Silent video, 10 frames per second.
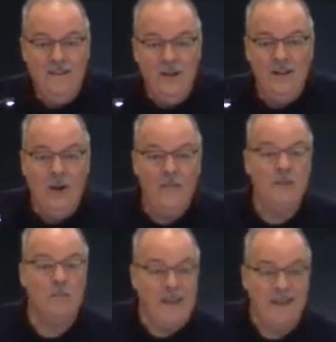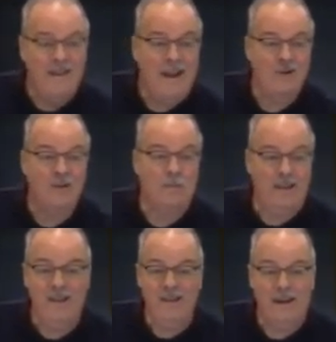Look at all these millionaires and
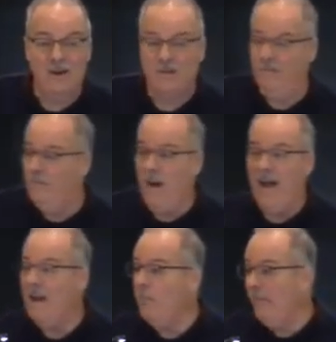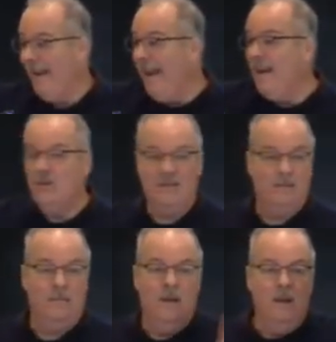billionaires buying planes
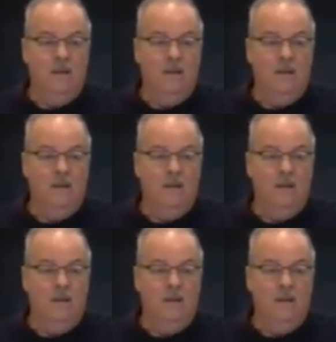and